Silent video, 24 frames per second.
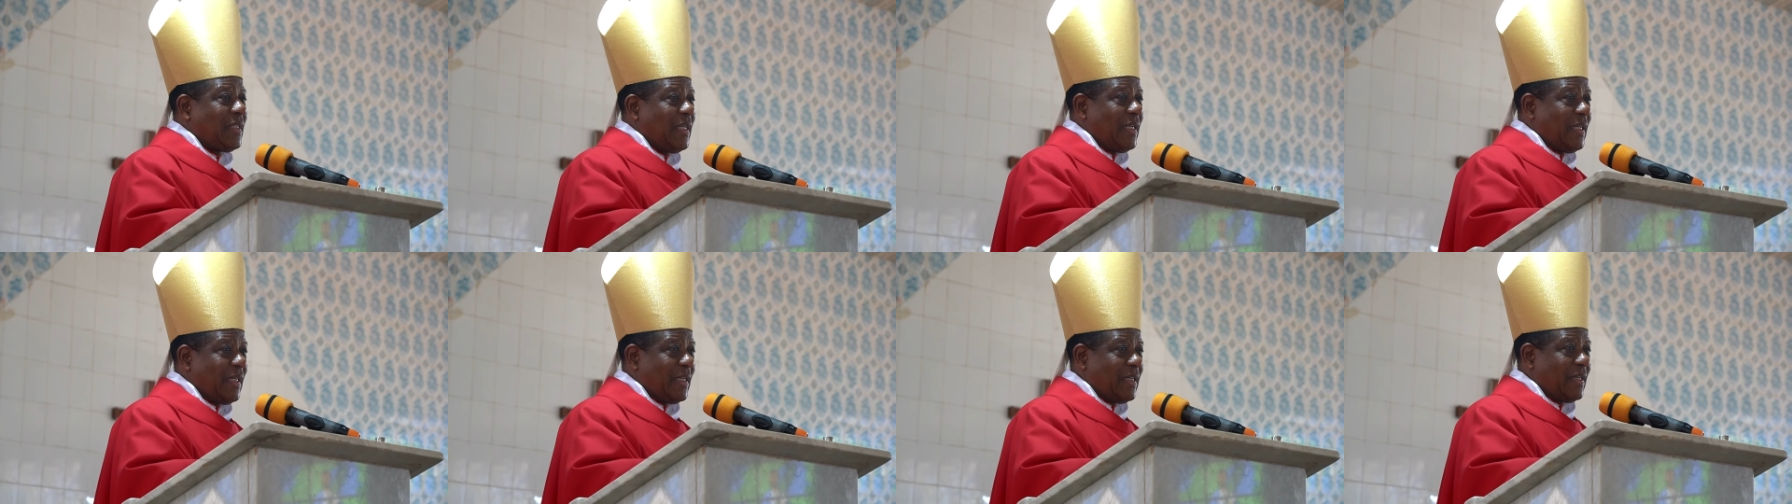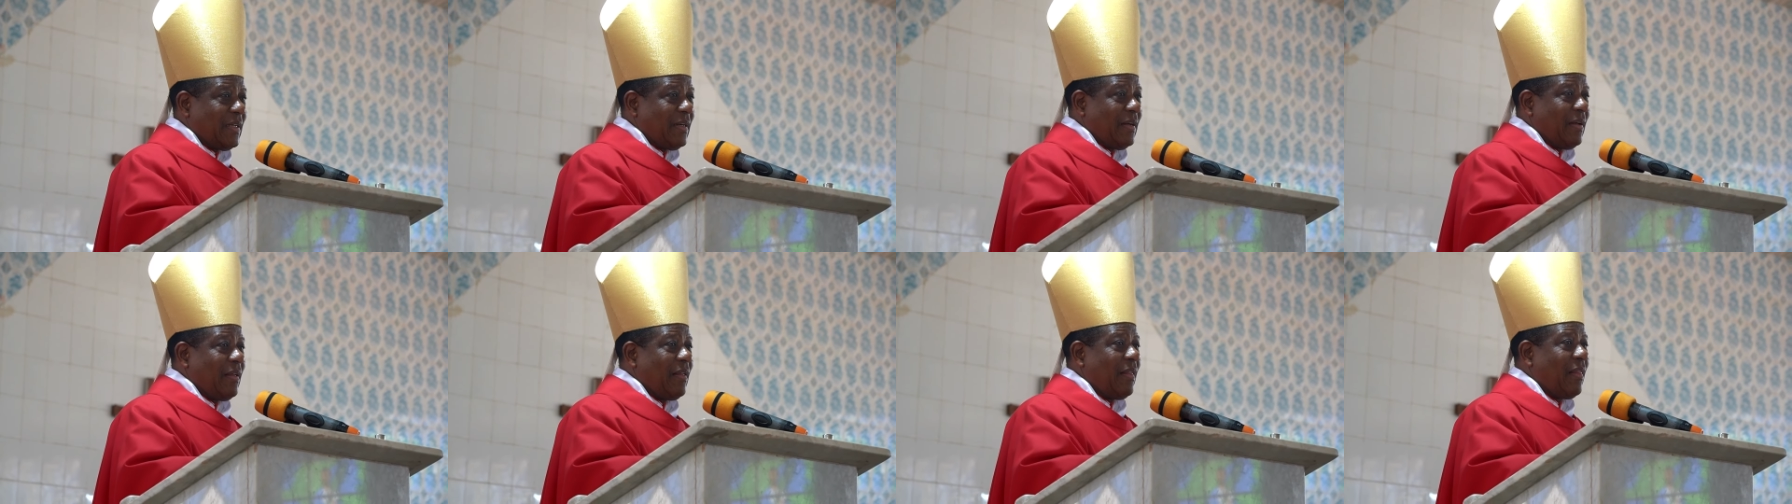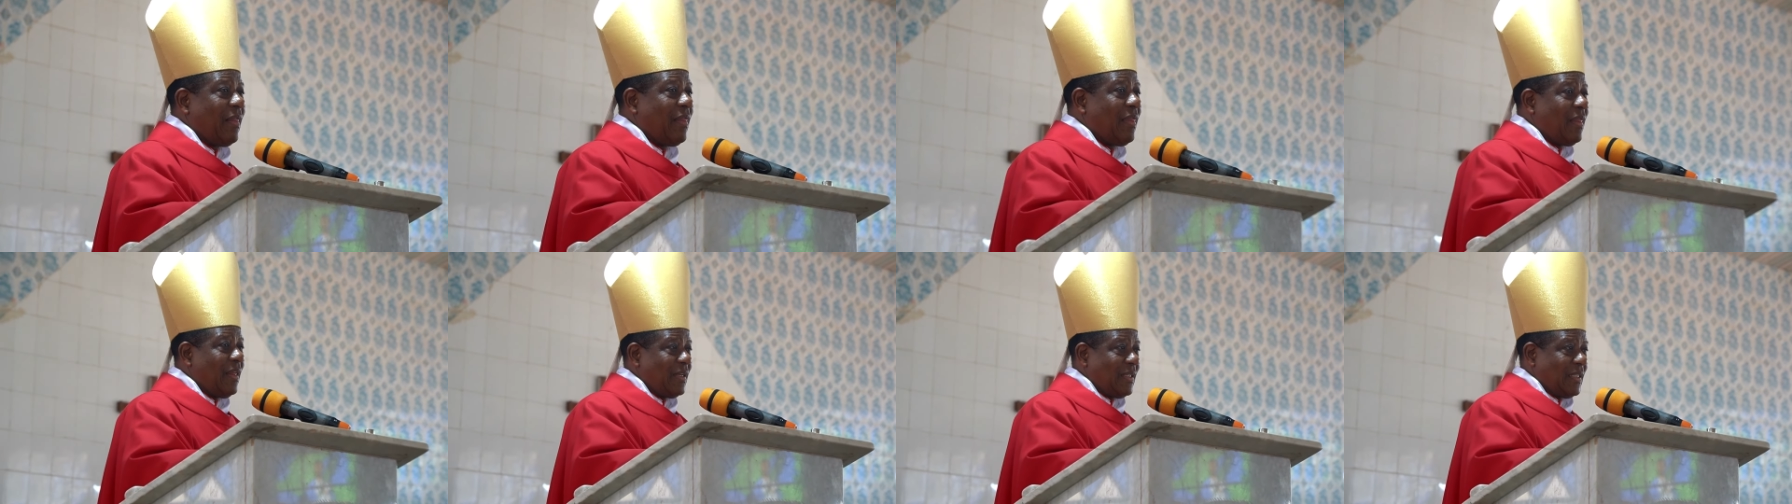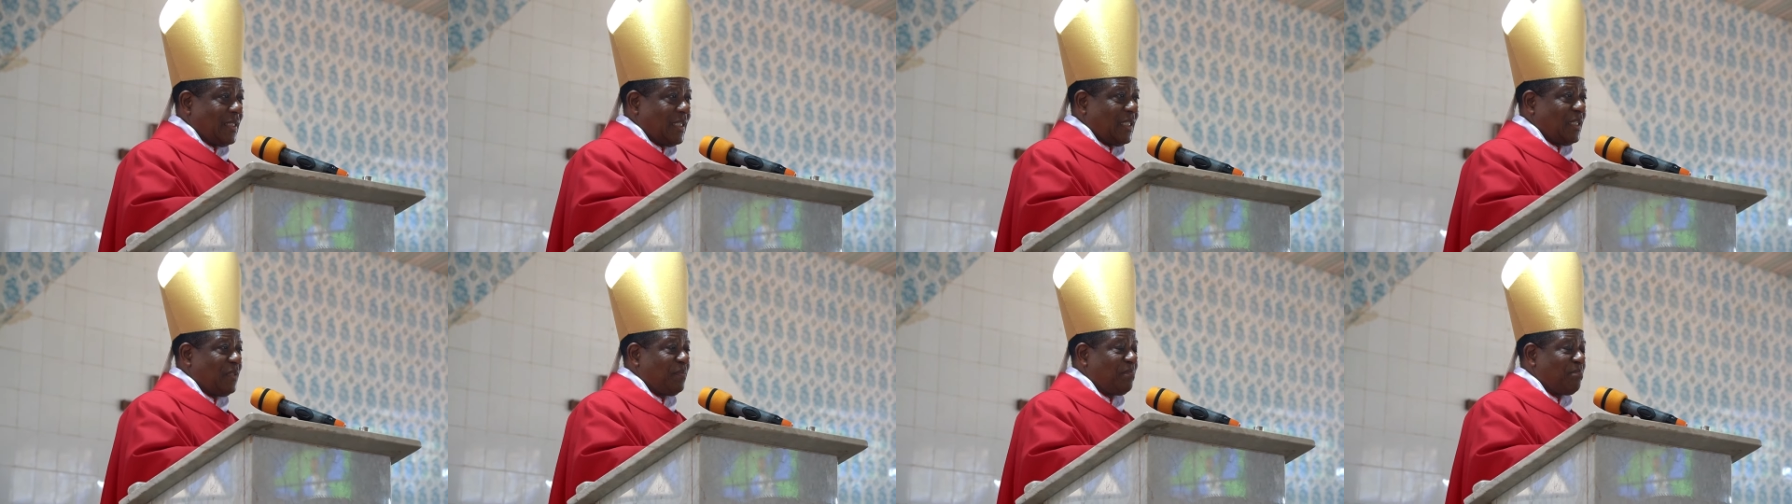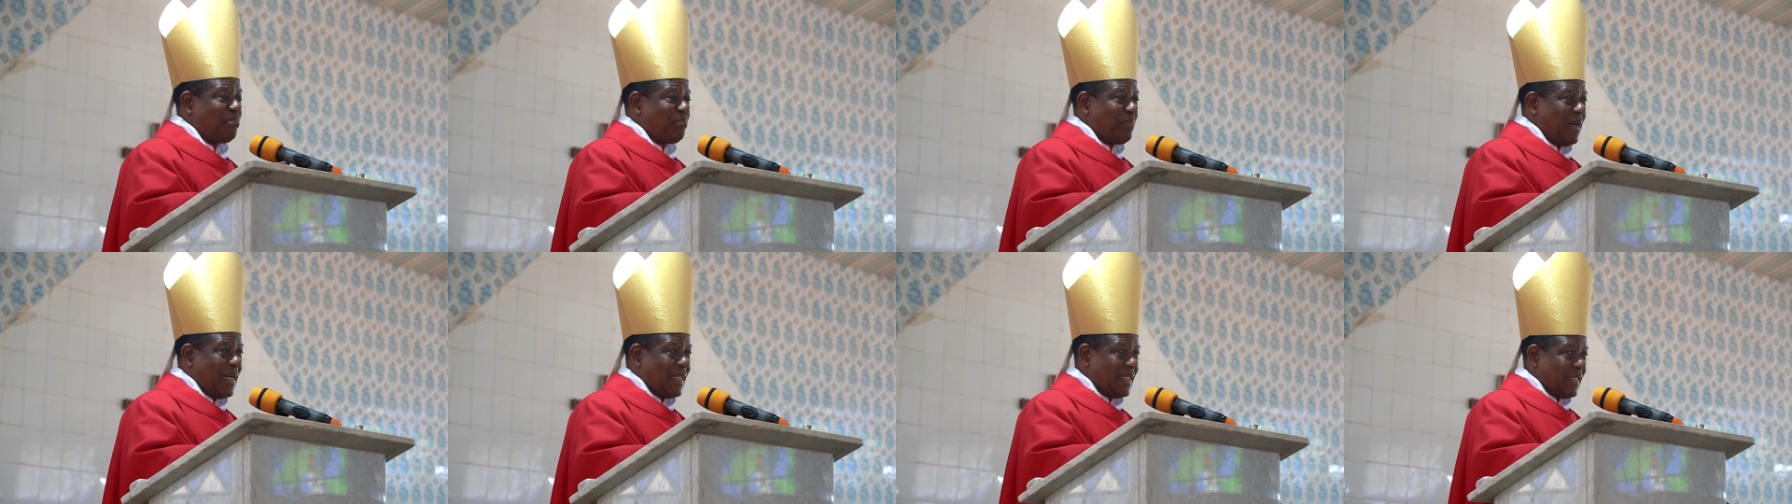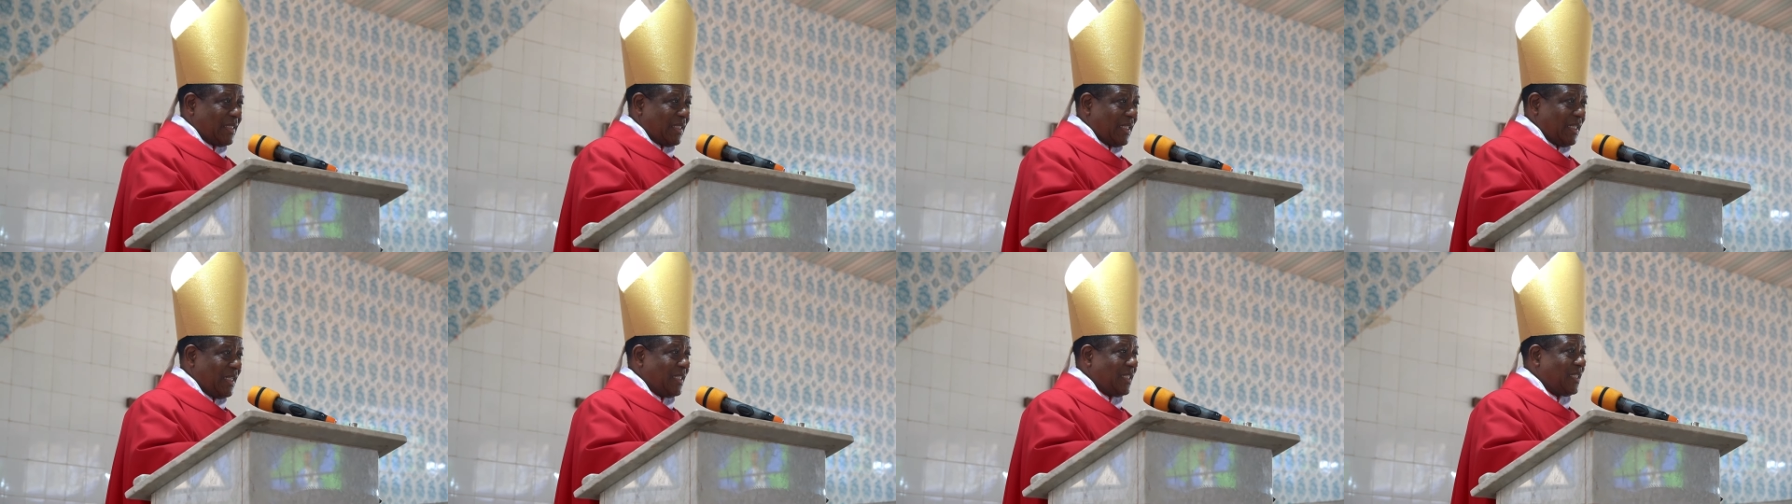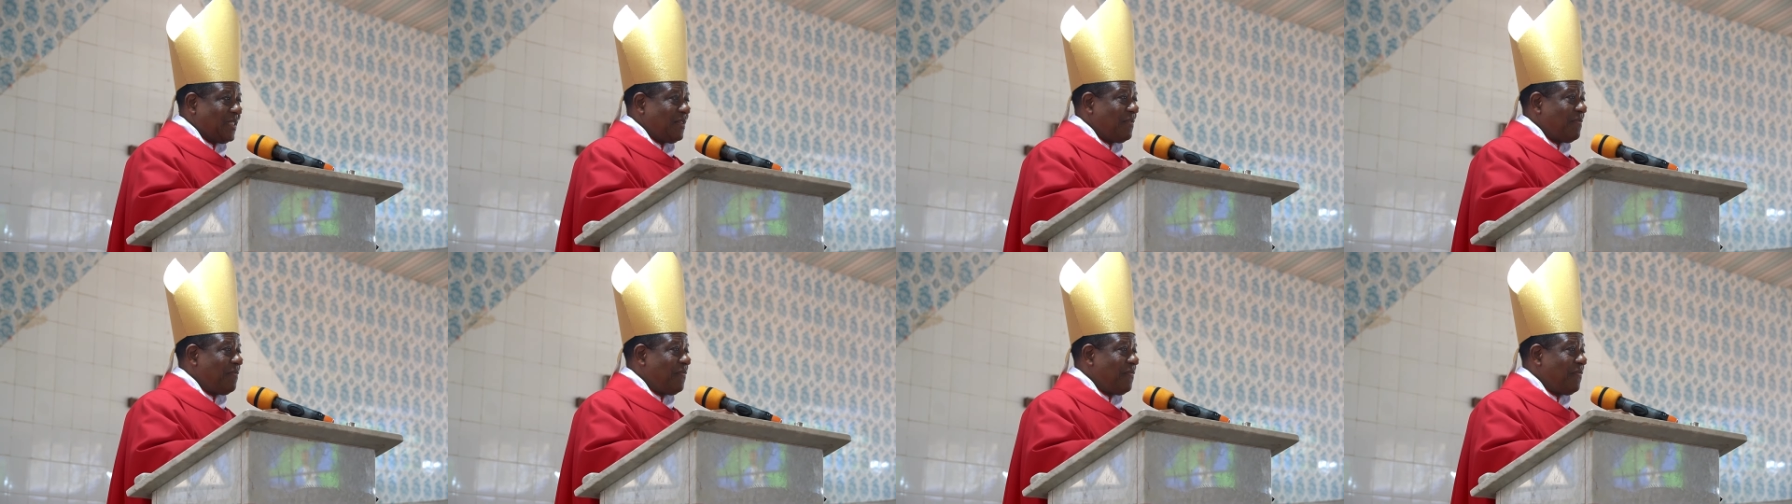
take this passage